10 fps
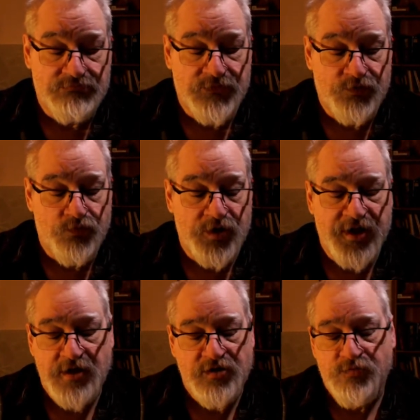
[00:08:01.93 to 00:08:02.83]

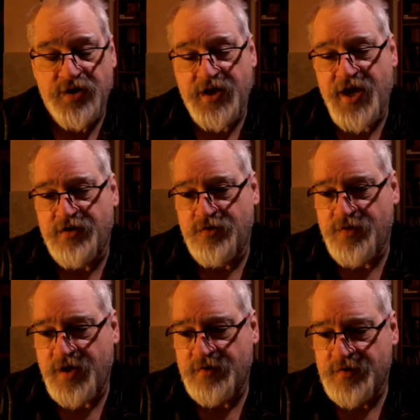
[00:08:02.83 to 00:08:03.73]
You really can't do
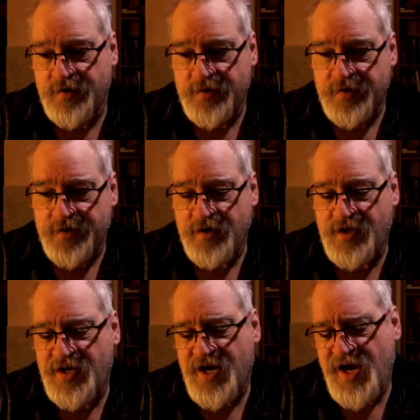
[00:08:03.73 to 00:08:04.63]
that. You
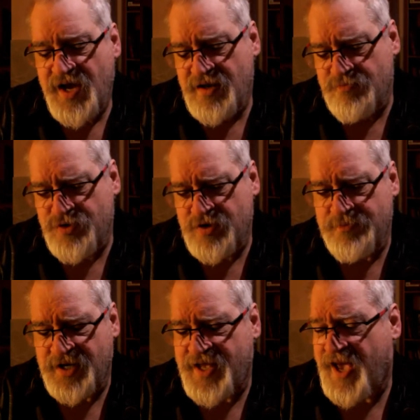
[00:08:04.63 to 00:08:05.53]
can kind of put them
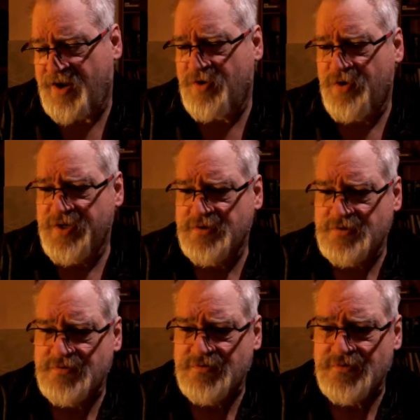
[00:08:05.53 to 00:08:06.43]
in
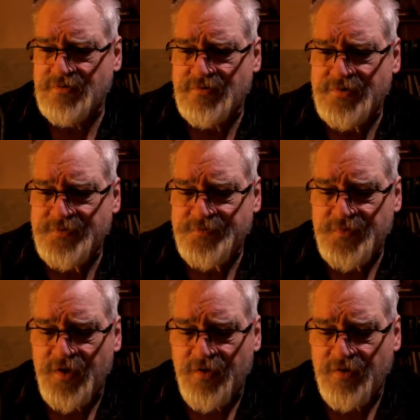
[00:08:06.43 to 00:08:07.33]
categories,
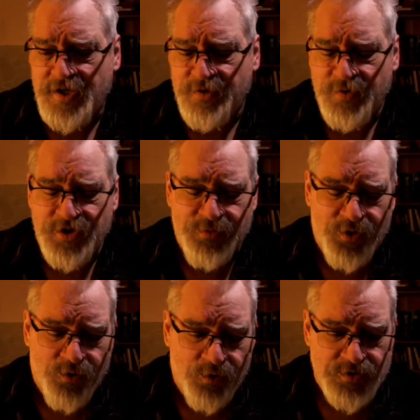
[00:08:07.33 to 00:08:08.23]
like we do with
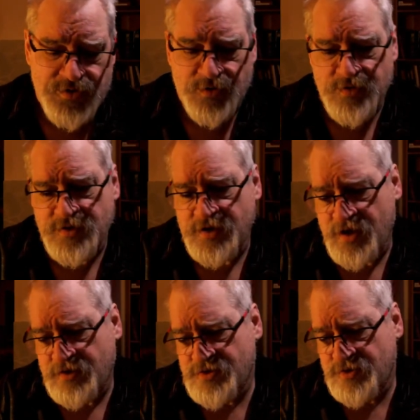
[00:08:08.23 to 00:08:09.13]
old souls and
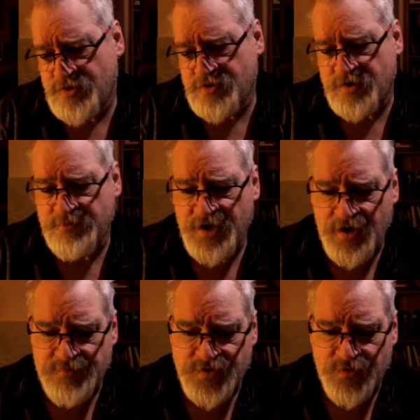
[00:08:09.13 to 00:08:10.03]
young souls and
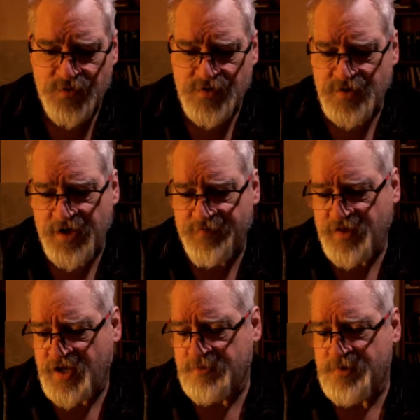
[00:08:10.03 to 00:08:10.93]
medium souls and
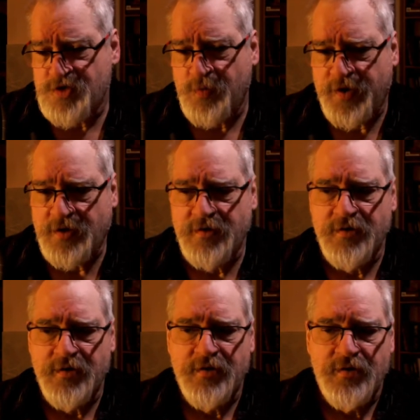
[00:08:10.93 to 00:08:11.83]
everything in between,
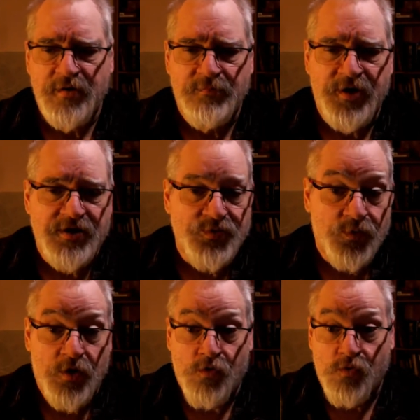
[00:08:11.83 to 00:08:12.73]
because
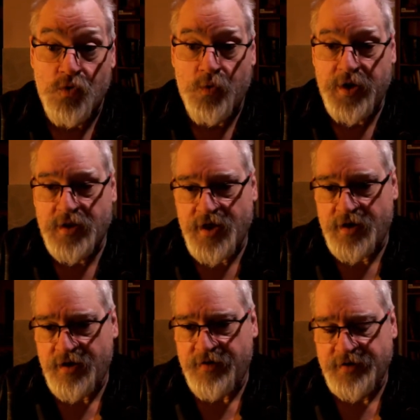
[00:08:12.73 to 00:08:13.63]
we're all growing in that
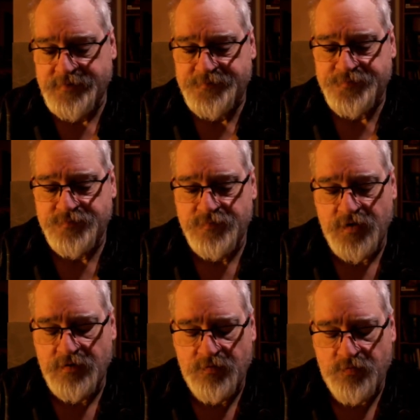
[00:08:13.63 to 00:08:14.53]
area.
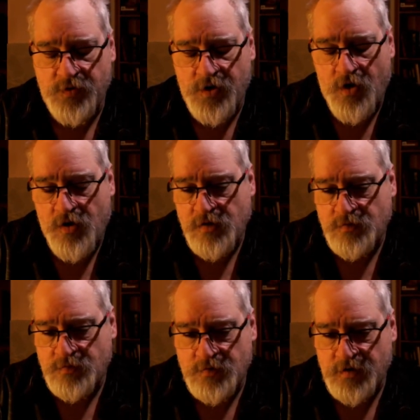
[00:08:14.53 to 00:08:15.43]
We
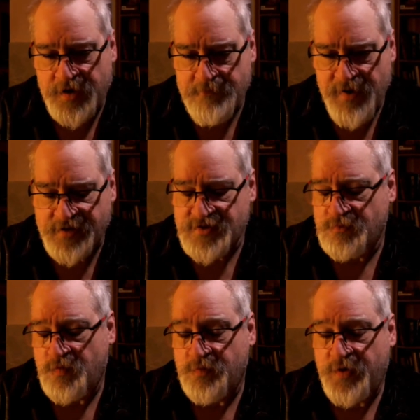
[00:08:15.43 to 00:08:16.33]
all are empaths
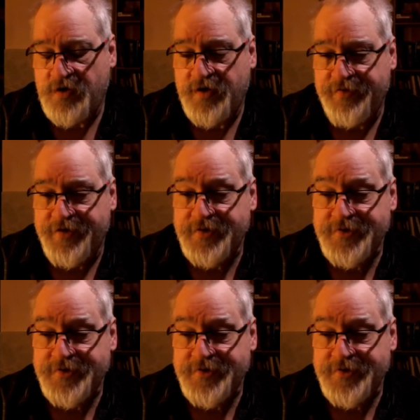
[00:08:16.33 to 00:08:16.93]
in one way or another.